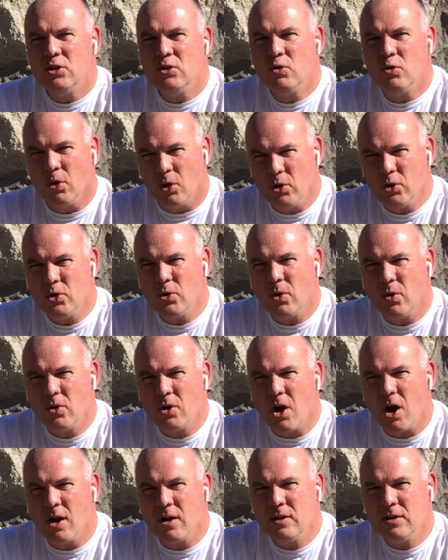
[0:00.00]
grow your own
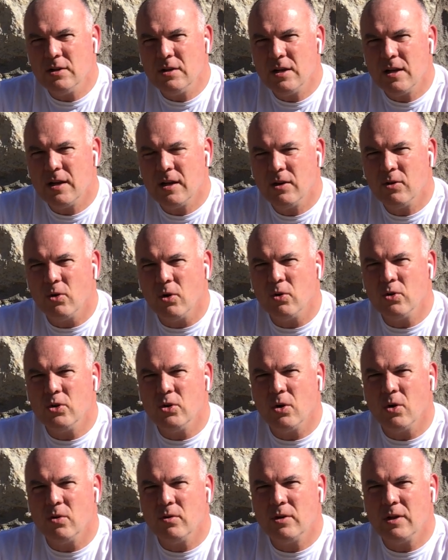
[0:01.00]
garden, grow
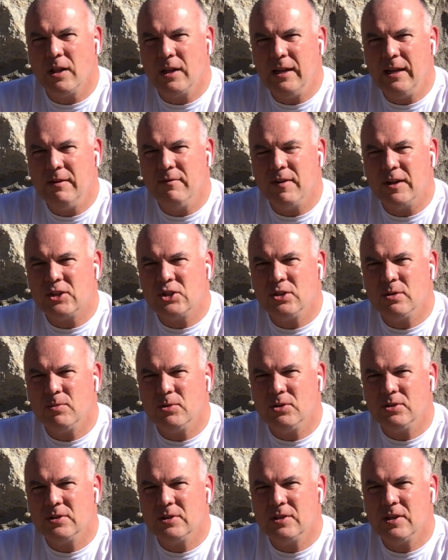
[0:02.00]
your own clean
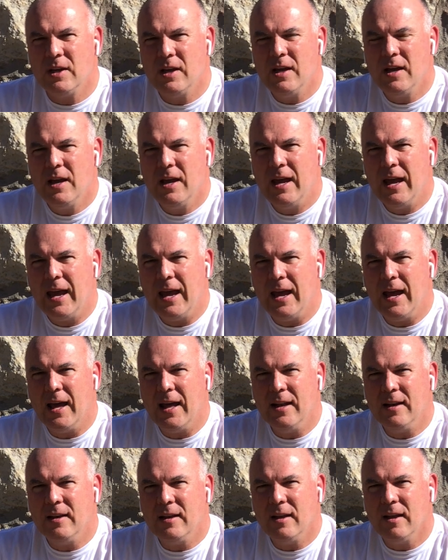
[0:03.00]
vegetables,
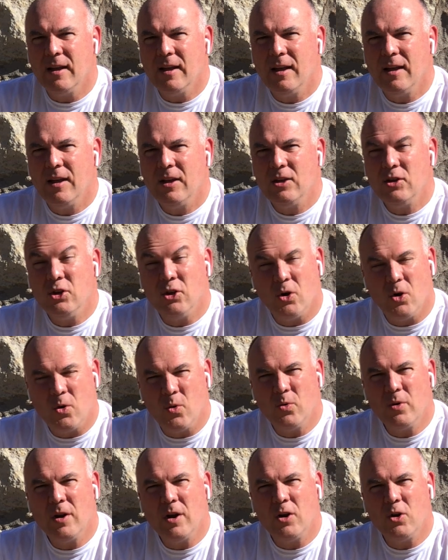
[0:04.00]
and your
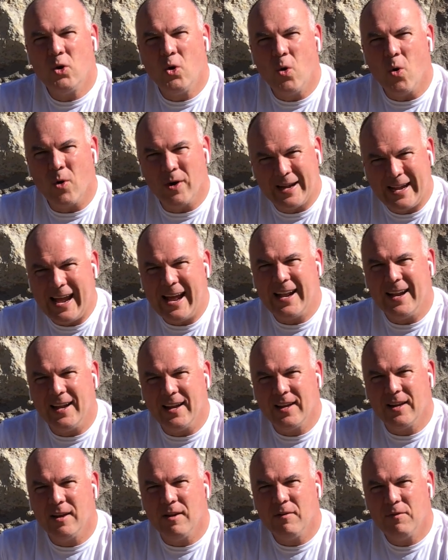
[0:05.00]
own
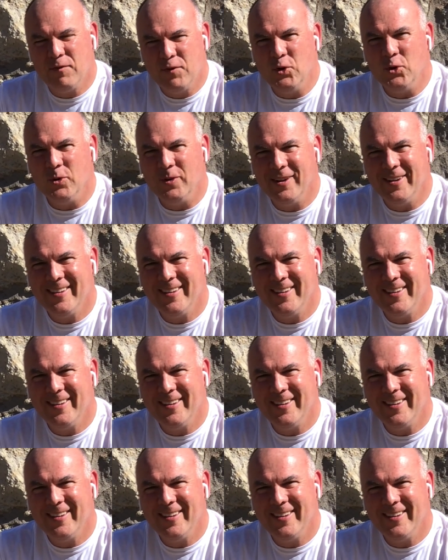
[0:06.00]
organic food.